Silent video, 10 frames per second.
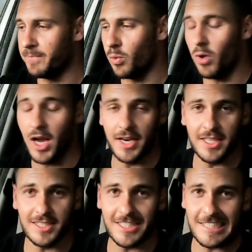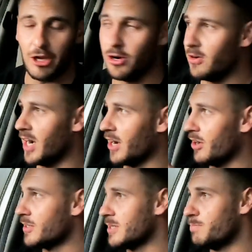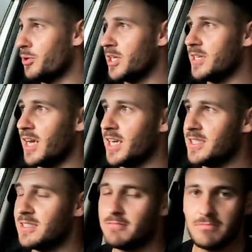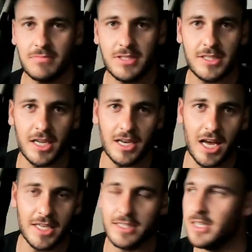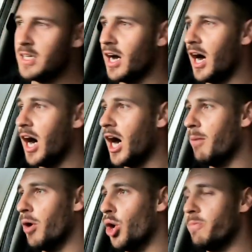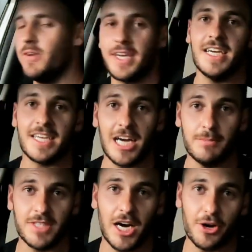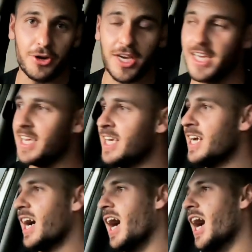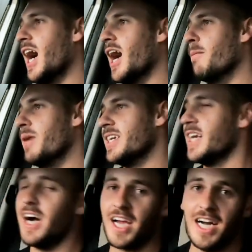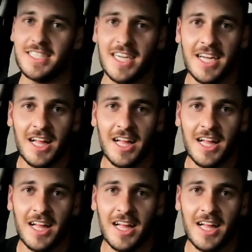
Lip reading: while it is this low. I got some pretty nice sunlight. Hopefully it comes out okay. But yeah guys,